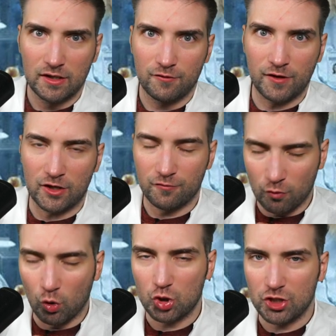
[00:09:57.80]
Thank you for
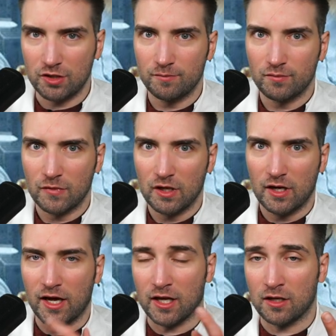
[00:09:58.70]
watching,
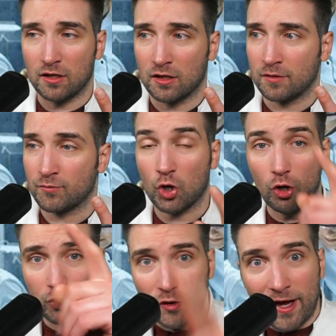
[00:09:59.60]
And um,
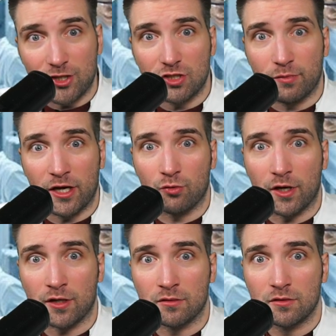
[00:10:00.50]
call to action, by the
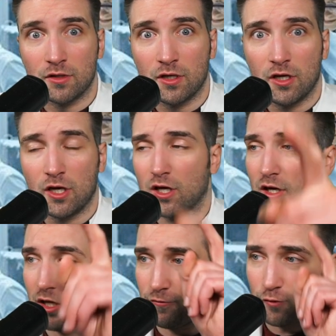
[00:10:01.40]
way.
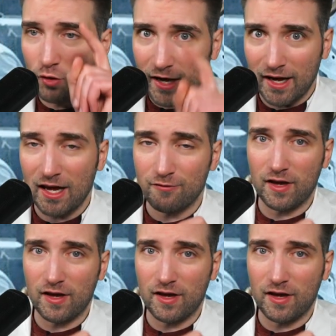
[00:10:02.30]
If you have